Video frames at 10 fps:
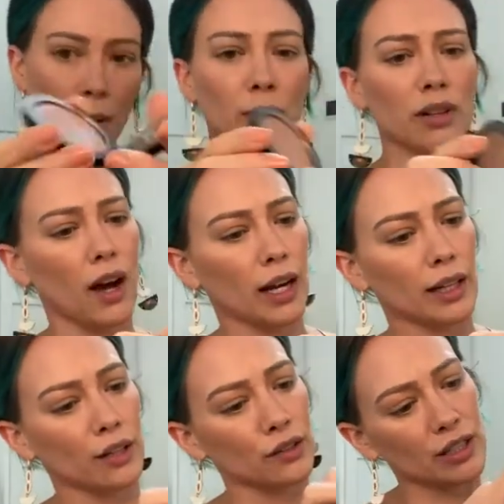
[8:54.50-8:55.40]
couple of
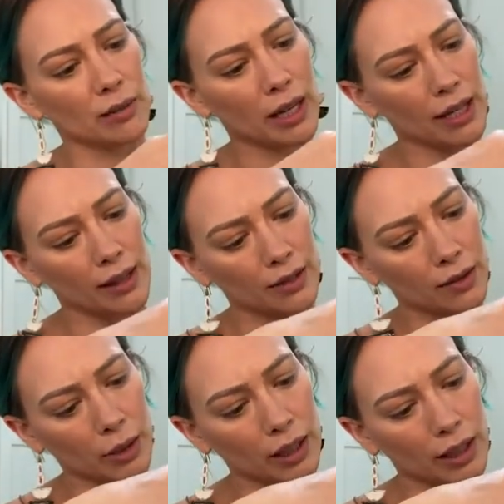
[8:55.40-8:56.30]
highlighters she made. This
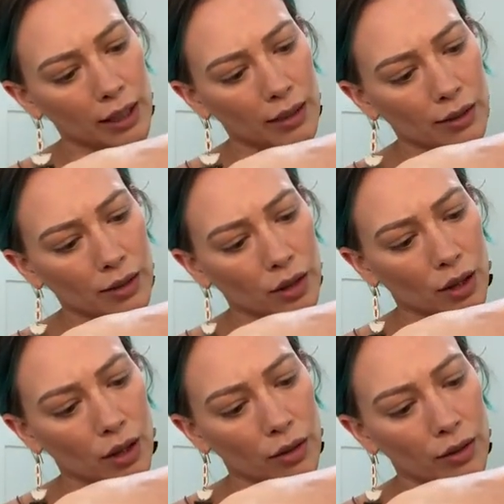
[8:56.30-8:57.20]
one is
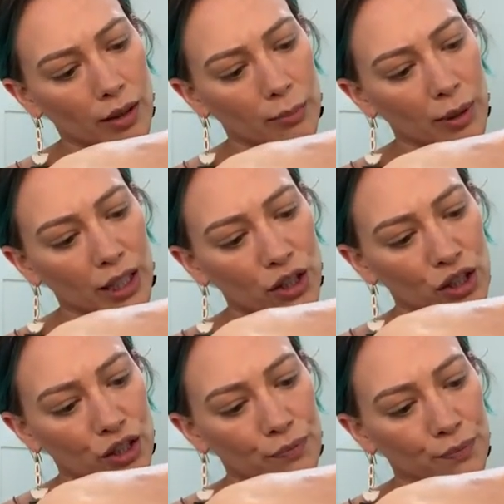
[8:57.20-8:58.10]
called
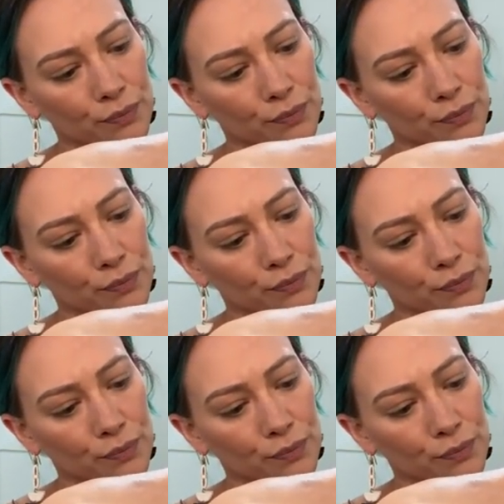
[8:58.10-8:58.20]
Peach.